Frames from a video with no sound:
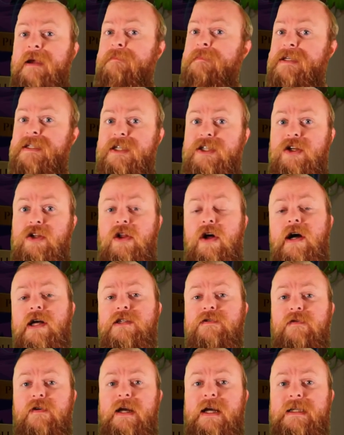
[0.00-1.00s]
Mrs.
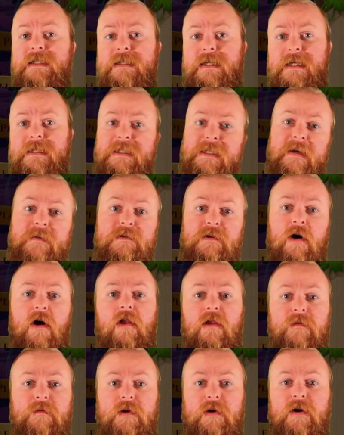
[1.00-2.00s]
Claus, for instance, gives
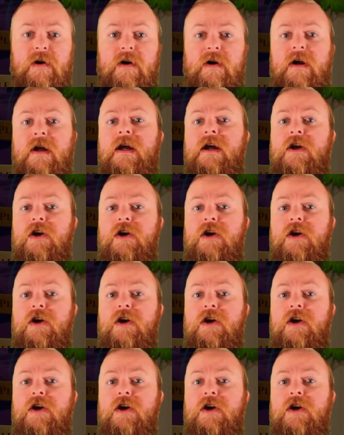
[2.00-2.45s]
all of your